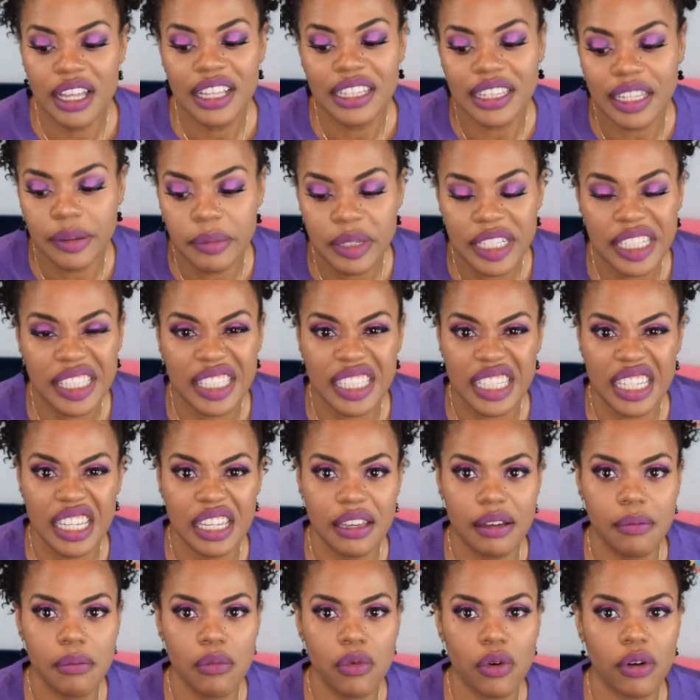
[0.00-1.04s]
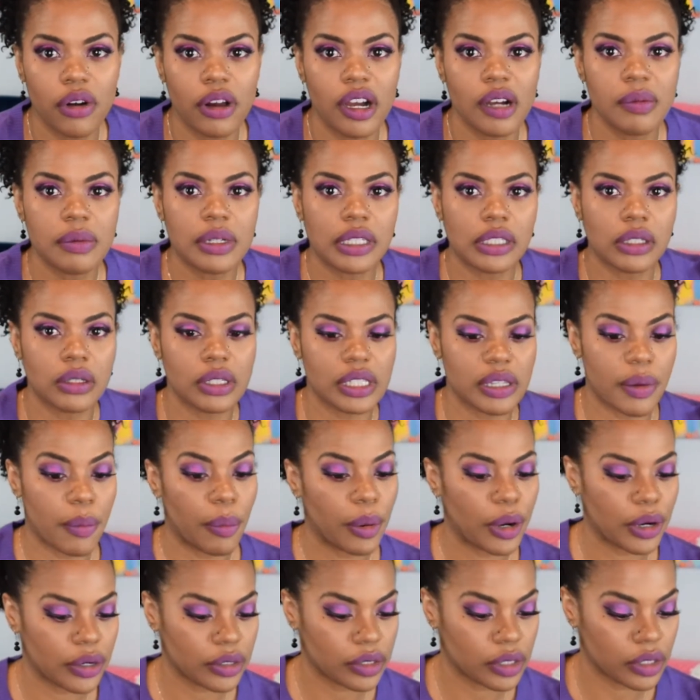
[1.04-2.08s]
Let me see it more up close and
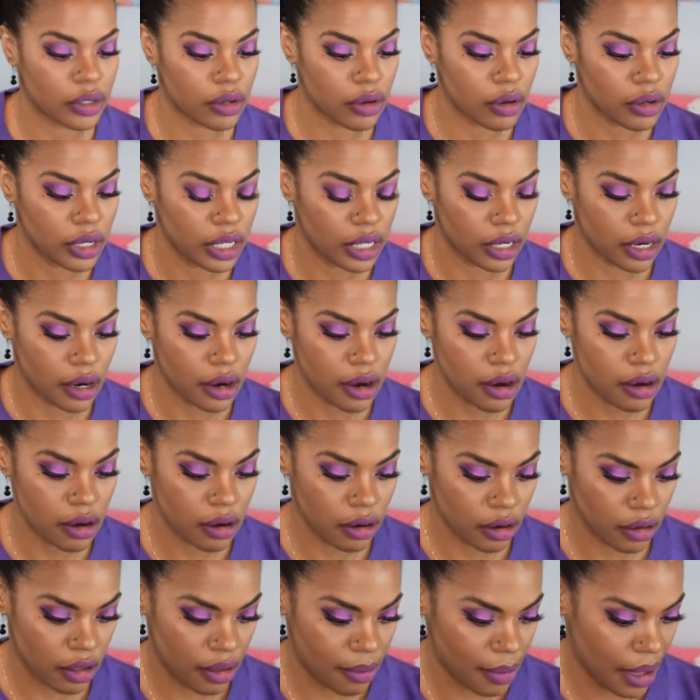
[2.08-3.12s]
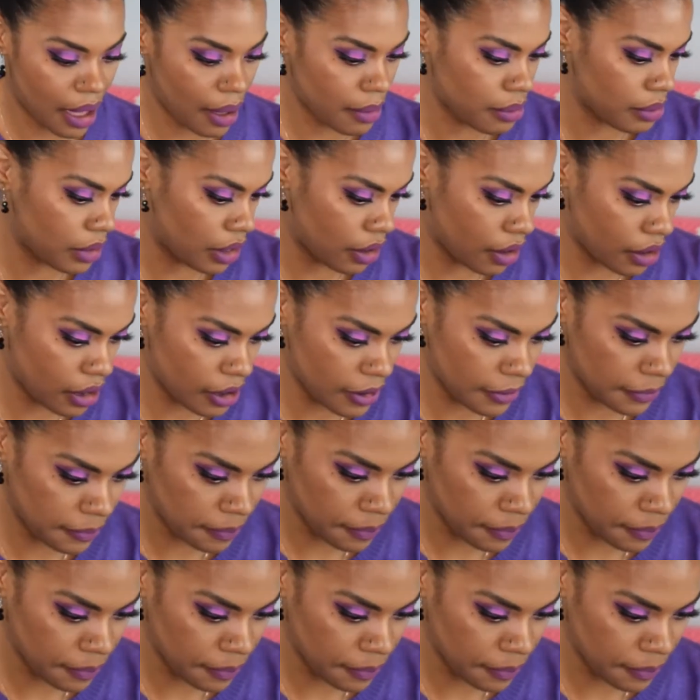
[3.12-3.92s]
personal here in my mirror.